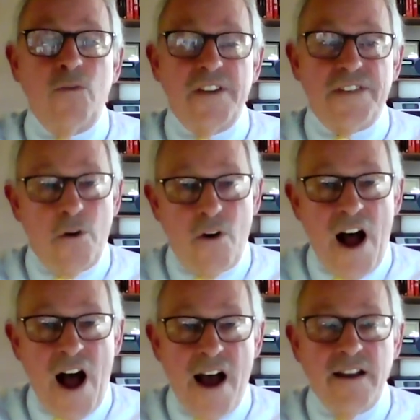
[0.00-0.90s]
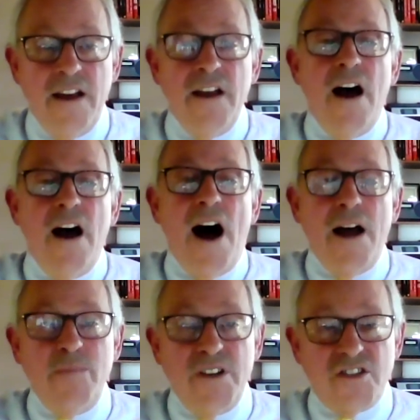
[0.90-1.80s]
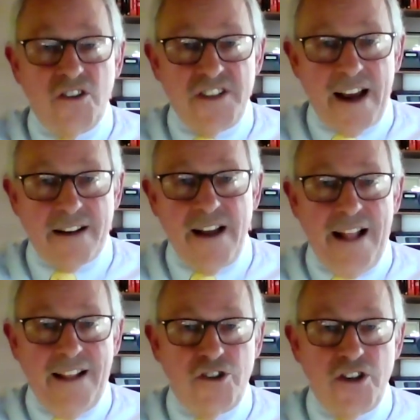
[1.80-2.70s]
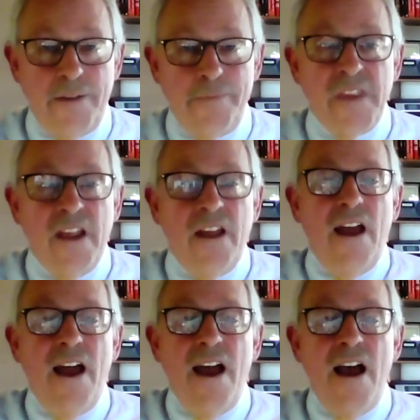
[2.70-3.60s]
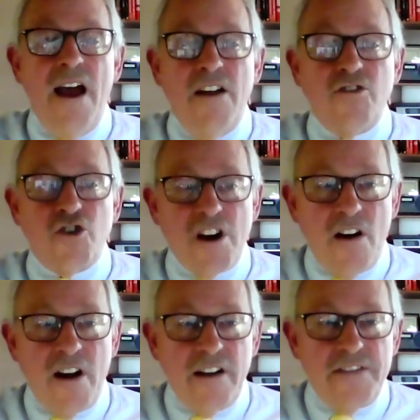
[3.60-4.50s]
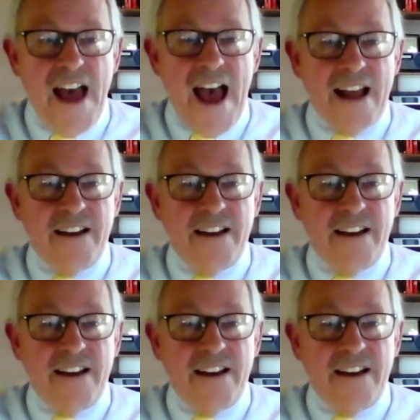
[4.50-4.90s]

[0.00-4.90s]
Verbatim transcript: with Iran on missile technology and sharing of that.